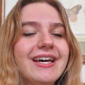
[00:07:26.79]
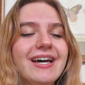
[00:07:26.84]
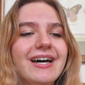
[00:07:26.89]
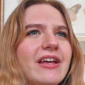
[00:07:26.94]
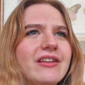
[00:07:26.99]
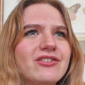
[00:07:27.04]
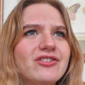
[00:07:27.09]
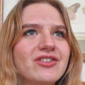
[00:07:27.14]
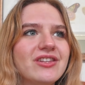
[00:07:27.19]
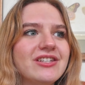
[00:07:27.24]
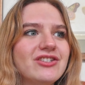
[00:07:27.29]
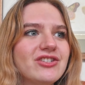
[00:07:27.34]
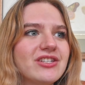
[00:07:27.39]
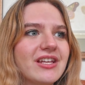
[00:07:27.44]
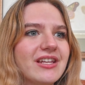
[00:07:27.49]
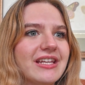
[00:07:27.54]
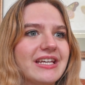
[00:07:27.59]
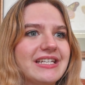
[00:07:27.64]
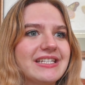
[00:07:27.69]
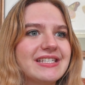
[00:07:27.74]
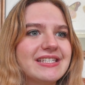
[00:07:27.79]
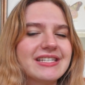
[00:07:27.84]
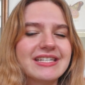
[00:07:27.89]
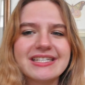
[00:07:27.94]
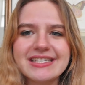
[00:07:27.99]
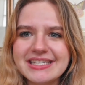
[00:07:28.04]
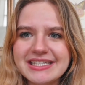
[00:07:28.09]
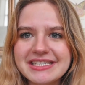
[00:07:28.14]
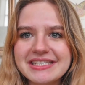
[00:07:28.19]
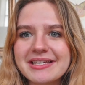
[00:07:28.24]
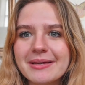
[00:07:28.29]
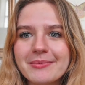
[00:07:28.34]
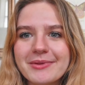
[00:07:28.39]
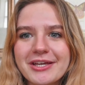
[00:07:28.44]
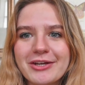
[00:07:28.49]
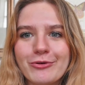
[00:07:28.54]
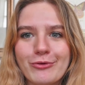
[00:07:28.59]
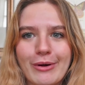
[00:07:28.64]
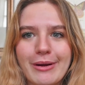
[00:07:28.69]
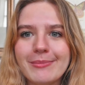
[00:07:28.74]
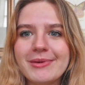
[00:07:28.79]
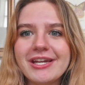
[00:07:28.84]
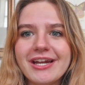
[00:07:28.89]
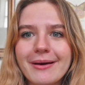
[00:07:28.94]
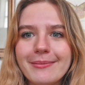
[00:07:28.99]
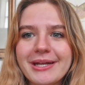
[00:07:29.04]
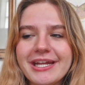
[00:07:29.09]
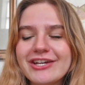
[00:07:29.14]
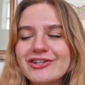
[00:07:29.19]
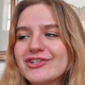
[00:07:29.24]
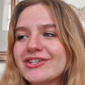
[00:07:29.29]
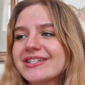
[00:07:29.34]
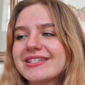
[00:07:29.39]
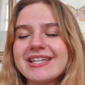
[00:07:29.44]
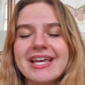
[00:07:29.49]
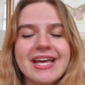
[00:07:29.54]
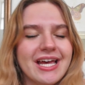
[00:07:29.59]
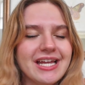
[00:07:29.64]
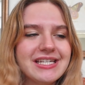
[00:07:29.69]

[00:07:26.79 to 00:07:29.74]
I just think she's got, like, 60-something Grammy nominations.